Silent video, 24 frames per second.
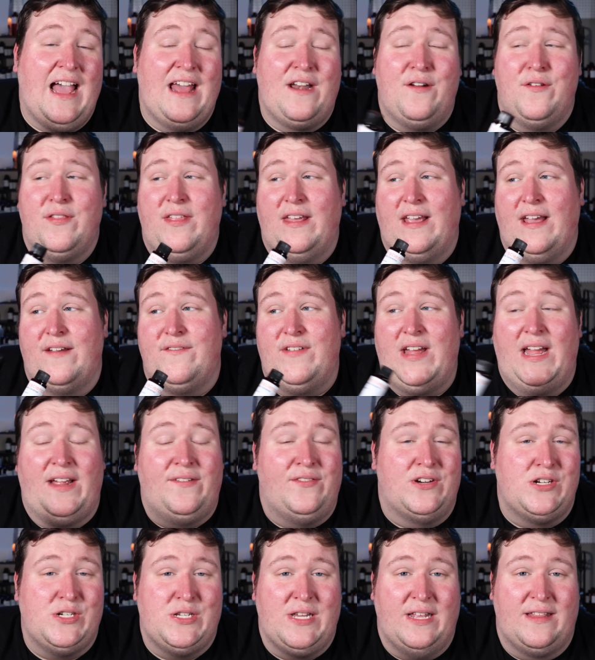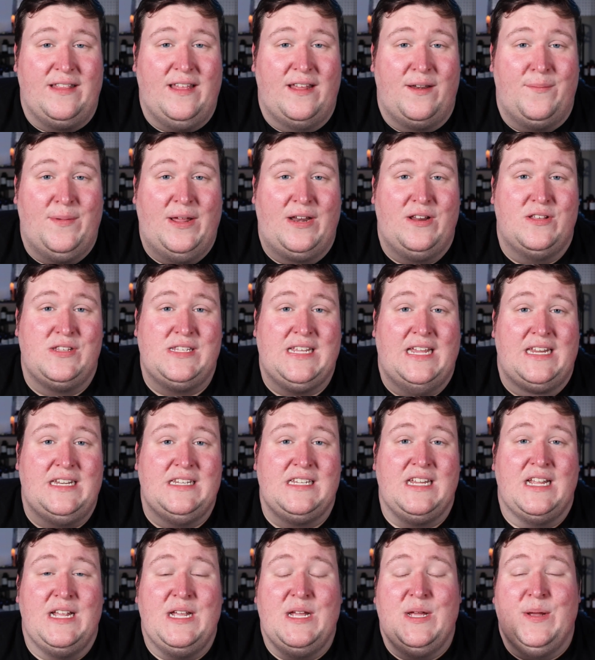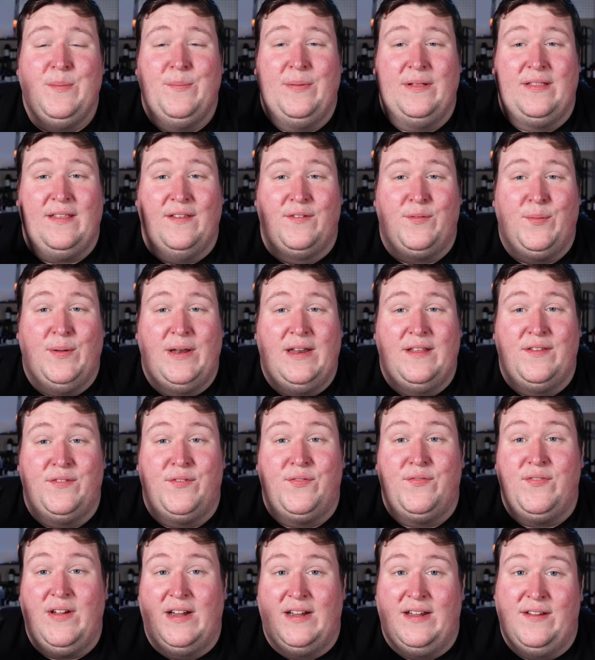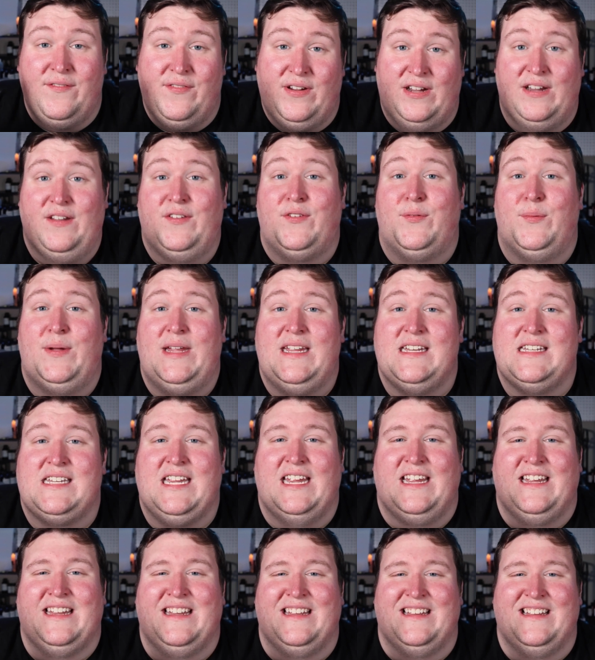I don't think I've ever said that about a scent, but this one is very, very sweet.